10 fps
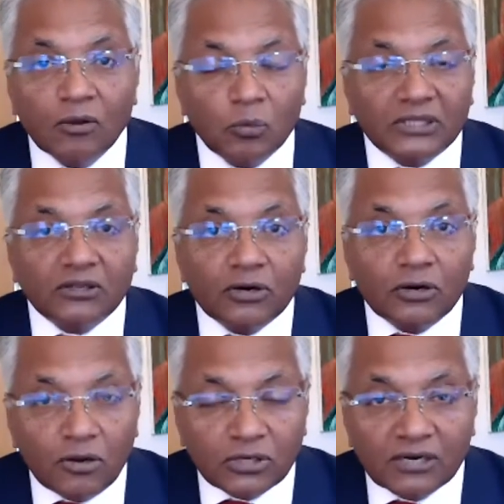with
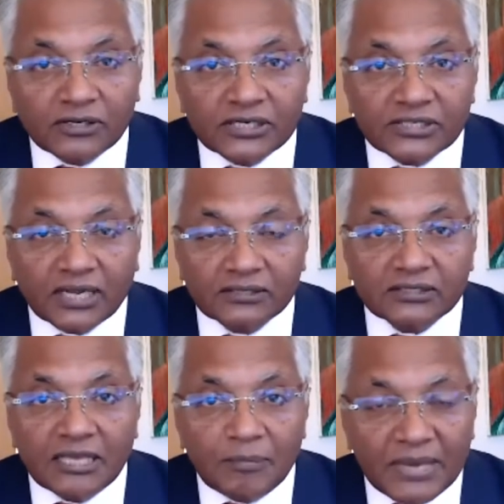local results
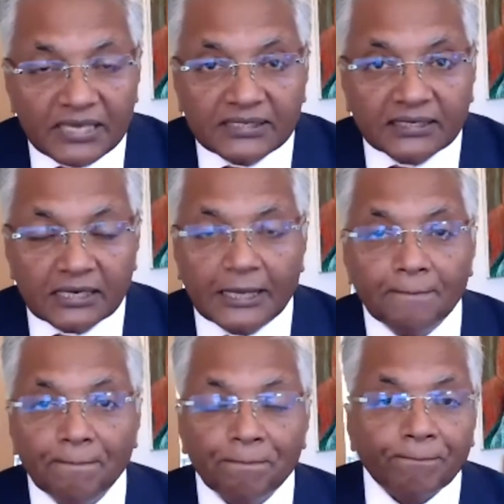immediately,